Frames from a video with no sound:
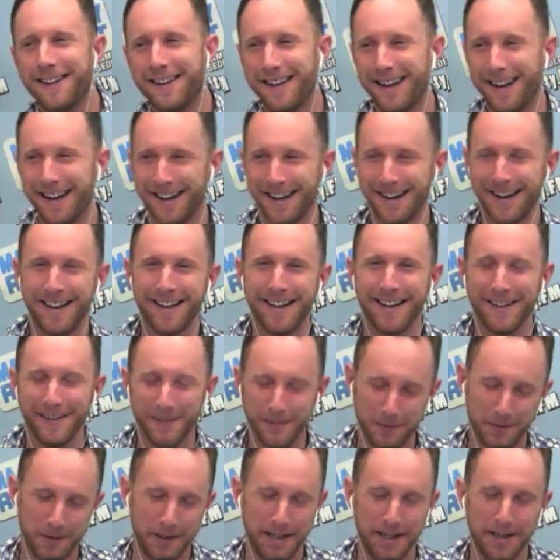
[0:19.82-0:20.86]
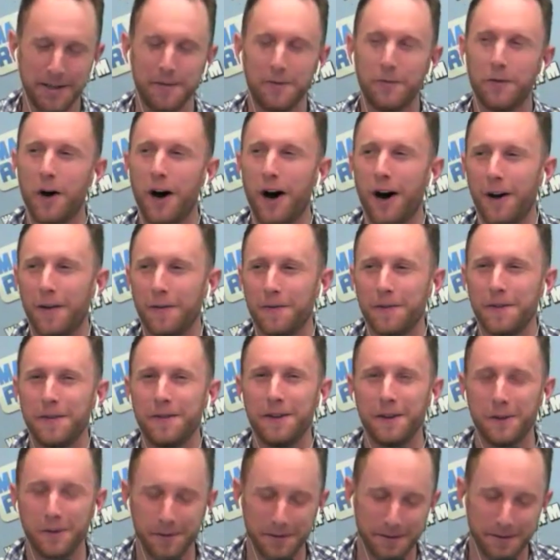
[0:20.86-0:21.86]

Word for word: if we can evolve to deal